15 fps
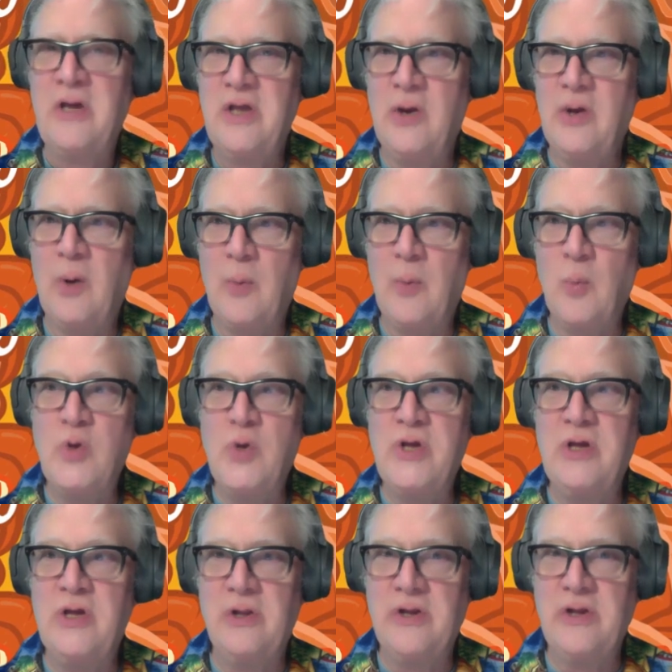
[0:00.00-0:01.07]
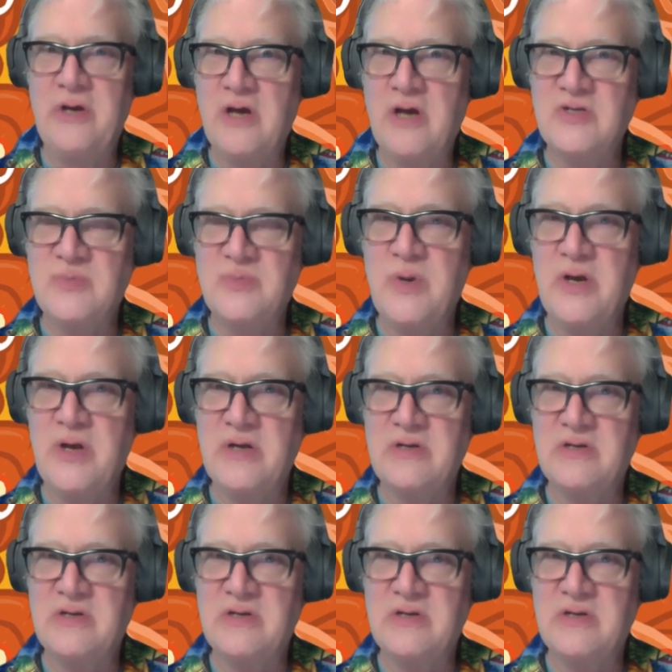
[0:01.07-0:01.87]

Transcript: really nice bit